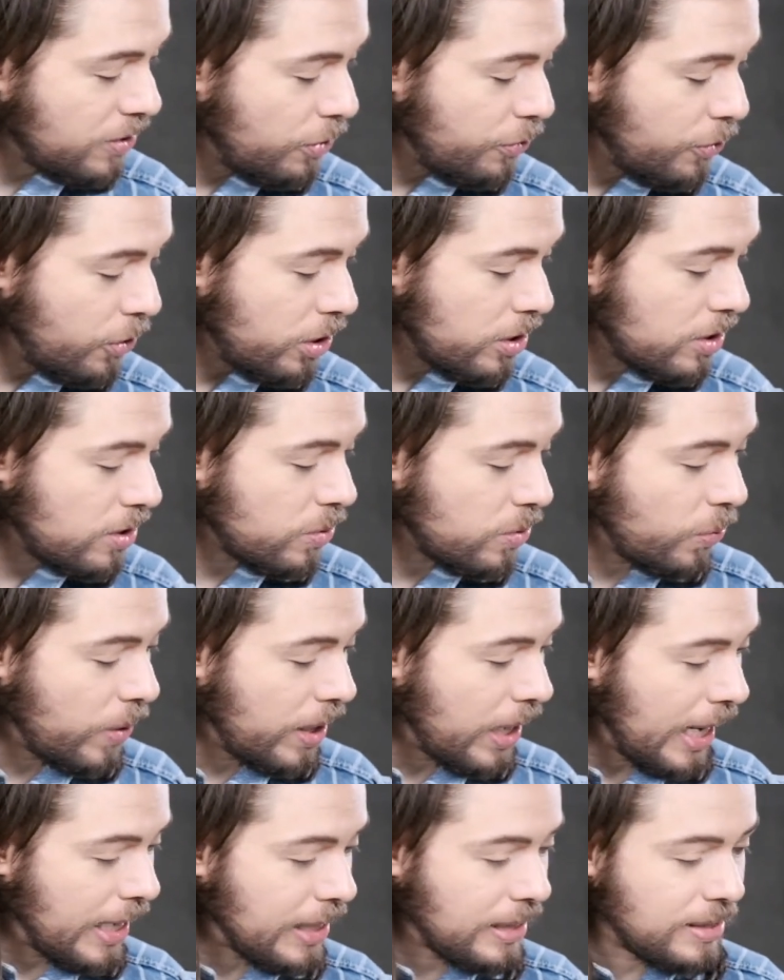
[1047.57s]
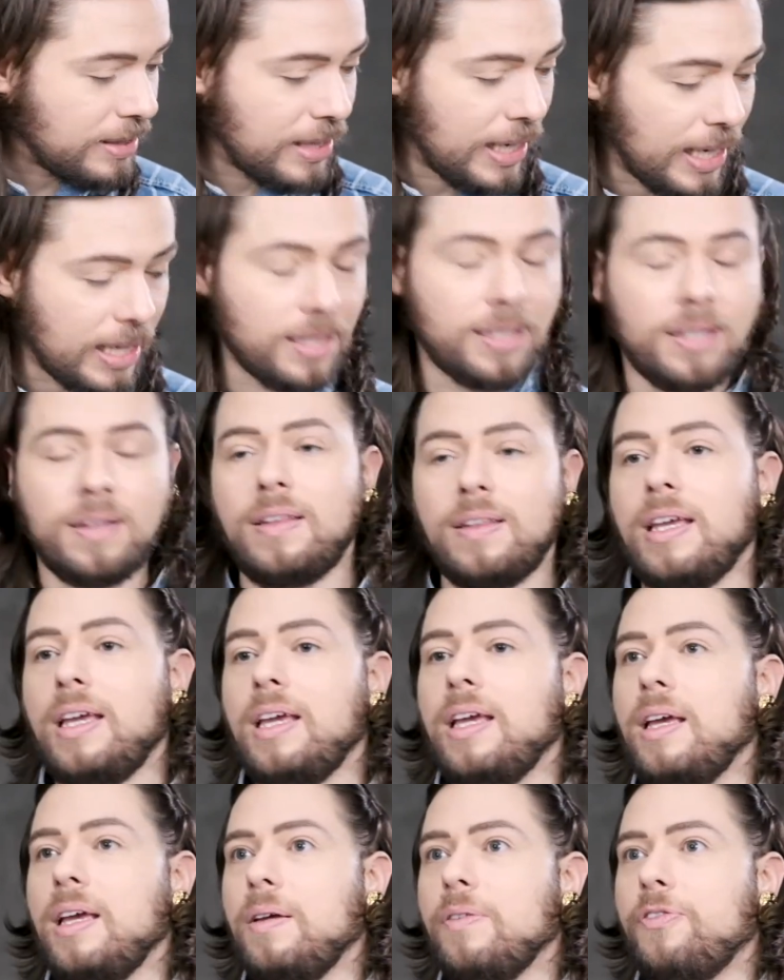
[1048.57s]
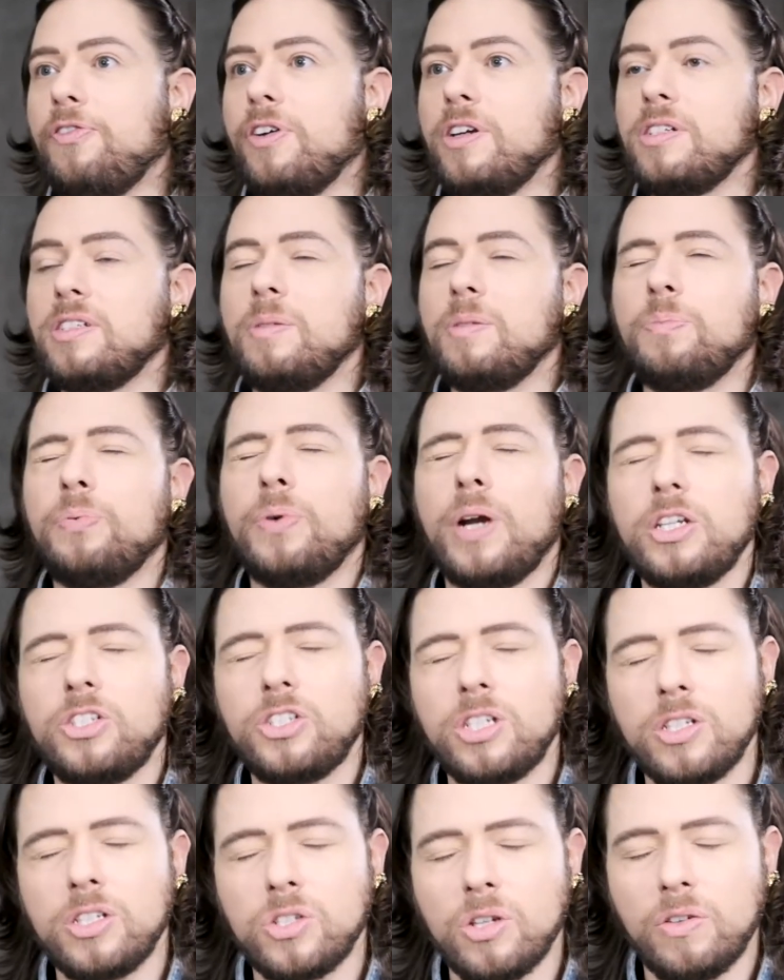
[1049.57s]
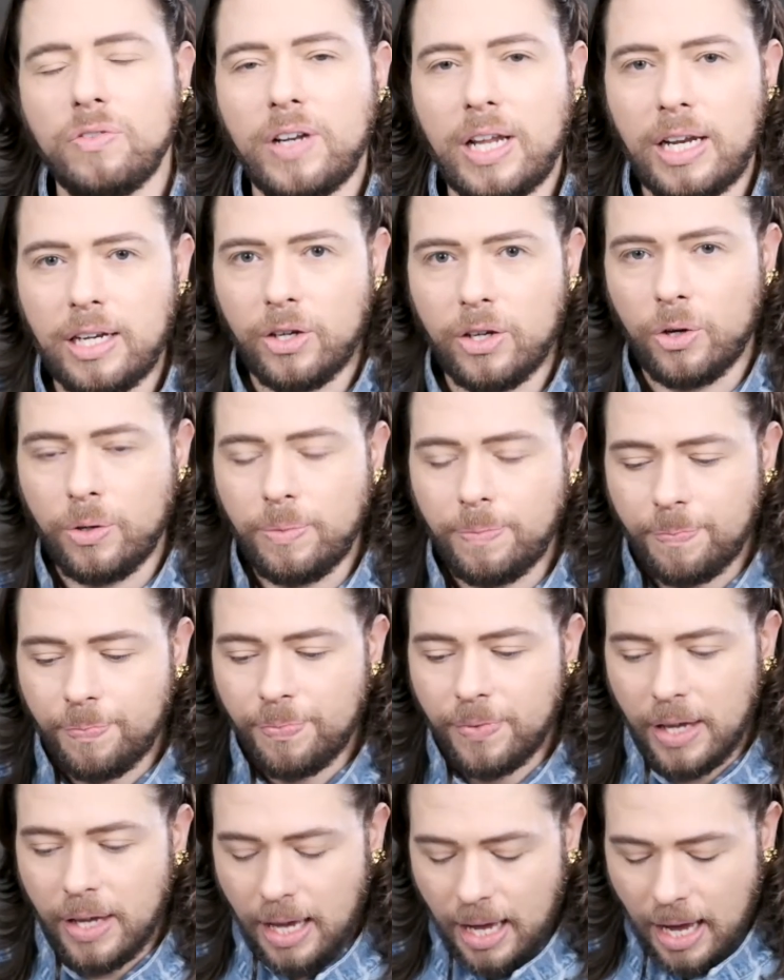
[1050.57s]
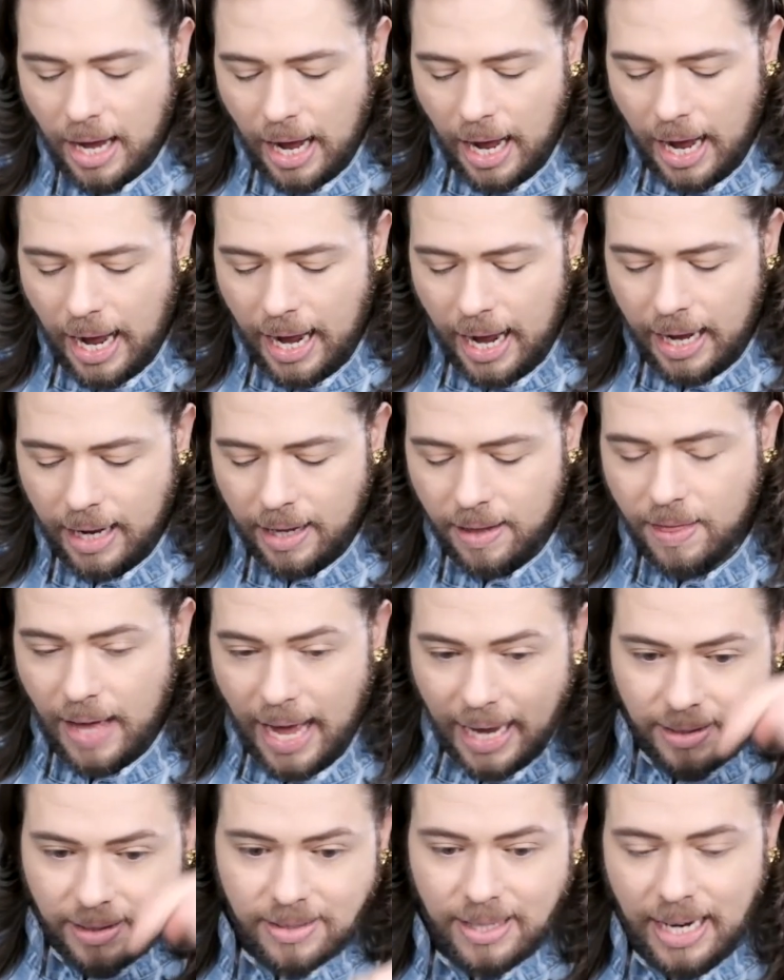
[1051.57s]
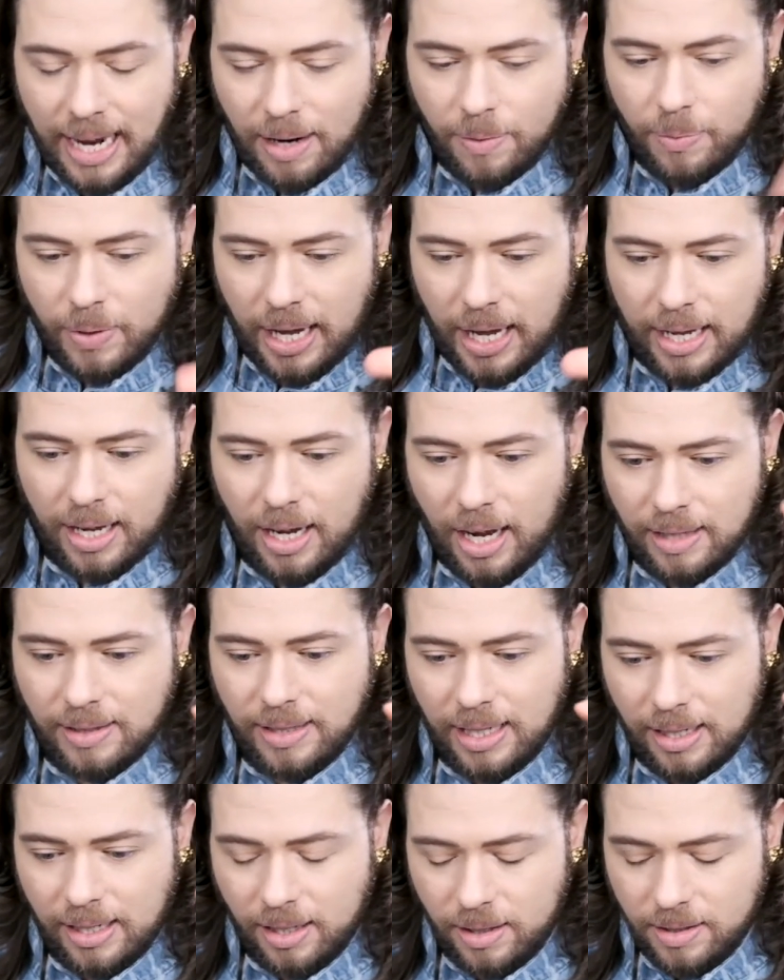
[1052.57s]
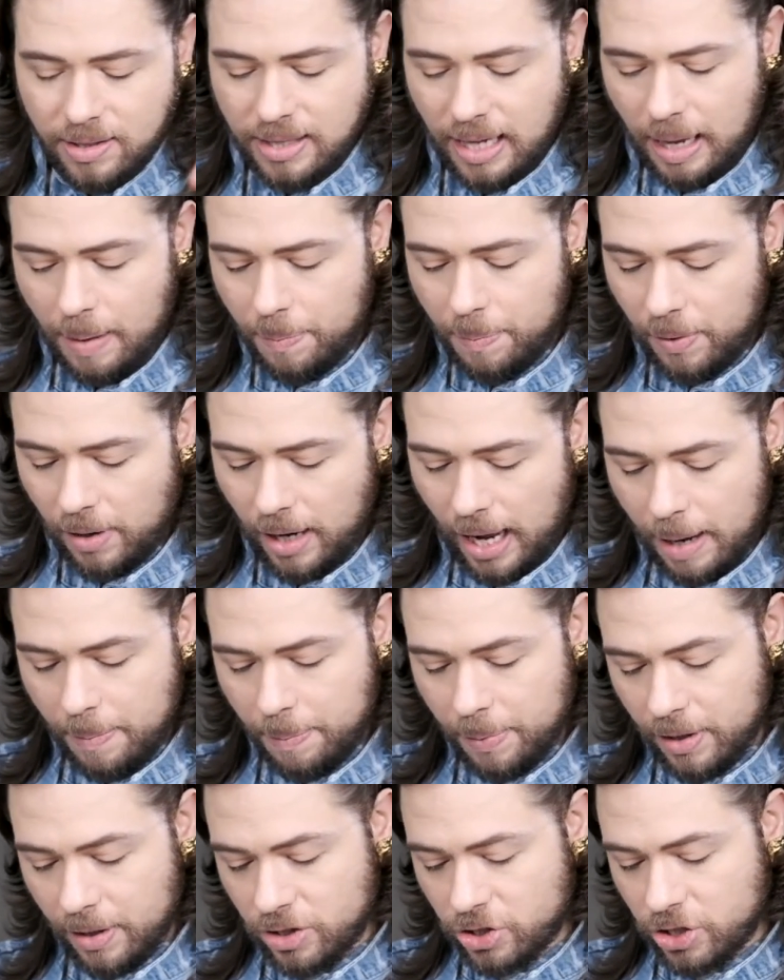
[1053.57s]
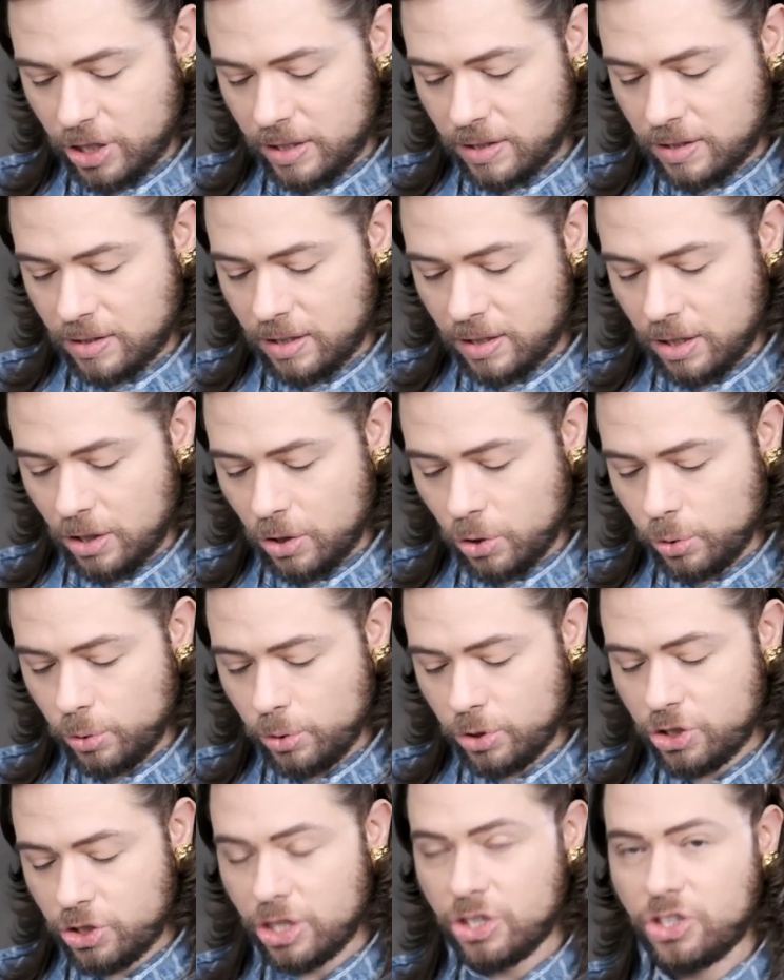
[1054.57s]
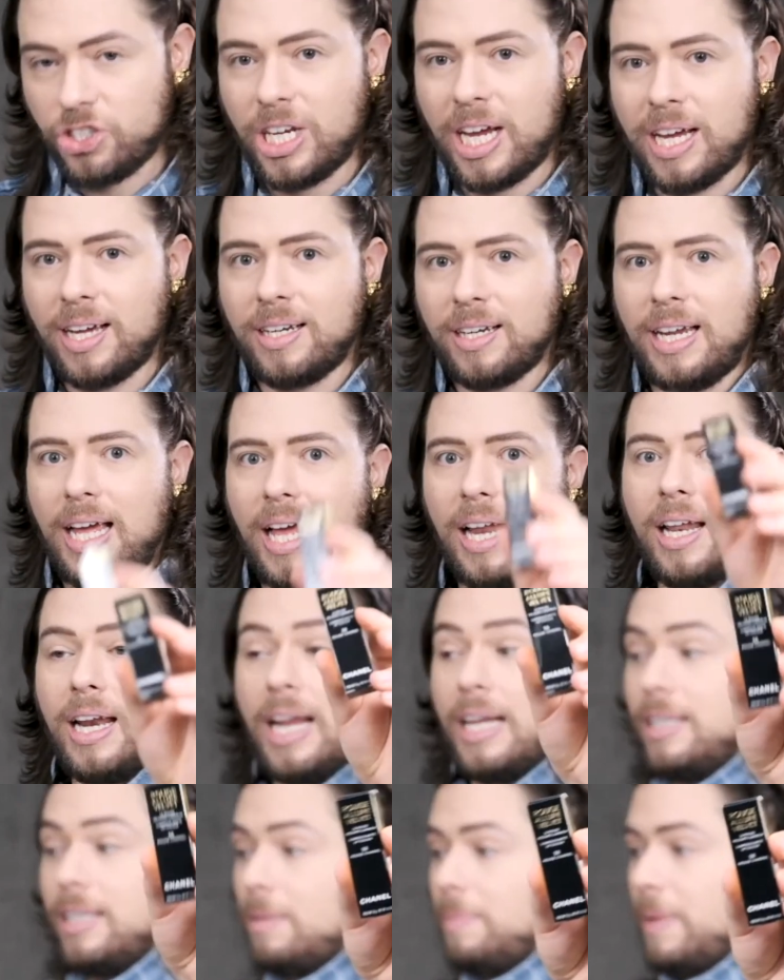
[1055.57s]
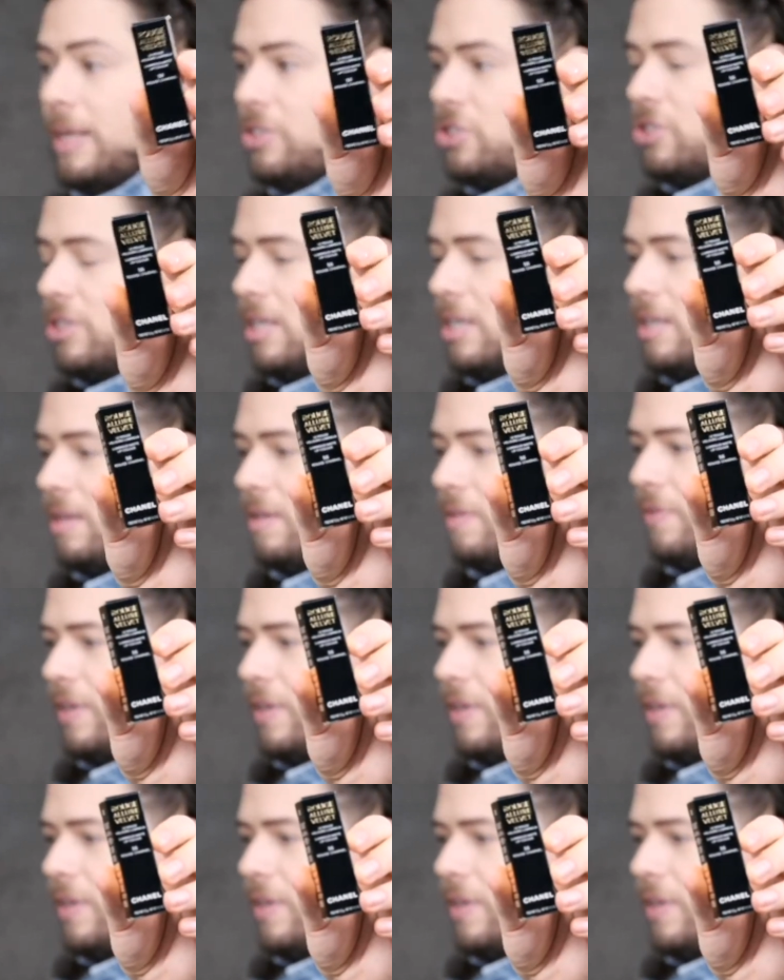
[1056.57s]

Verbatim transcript: Of course, when I did the first impressions of Le Lion, that day when I got that little sample, I purchased Rouge Charnel, and I did mention it in the